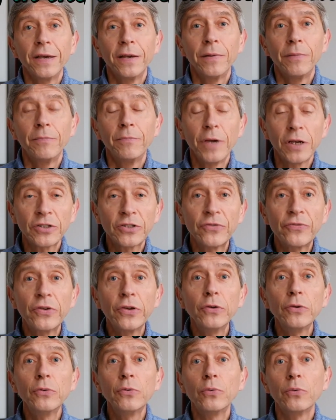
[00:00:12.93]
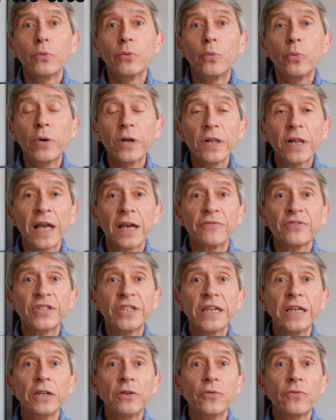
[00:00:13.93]
Most of you will have
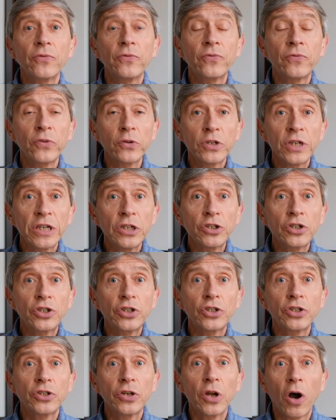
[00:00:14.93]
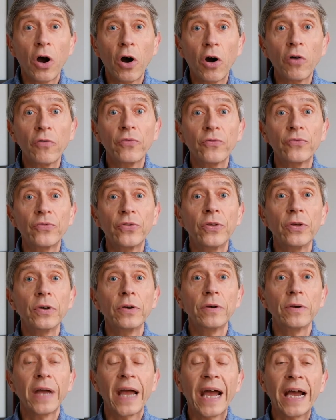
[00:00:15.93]
seen footage of
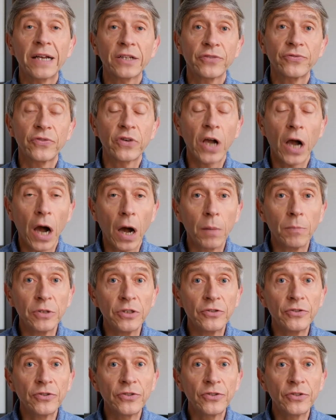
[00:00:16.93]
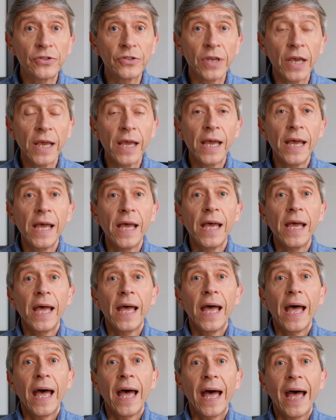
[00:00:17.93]
the House of Commons,
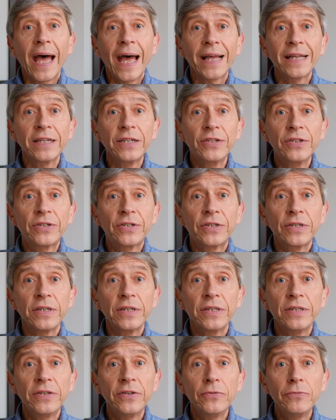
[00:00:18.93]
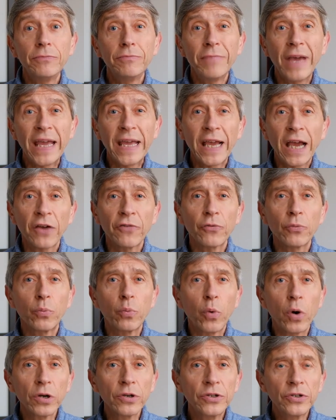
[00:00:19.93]
and you may have
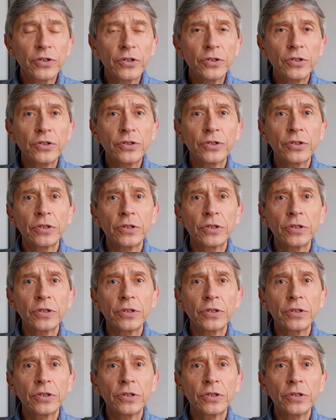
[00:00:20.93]
wondered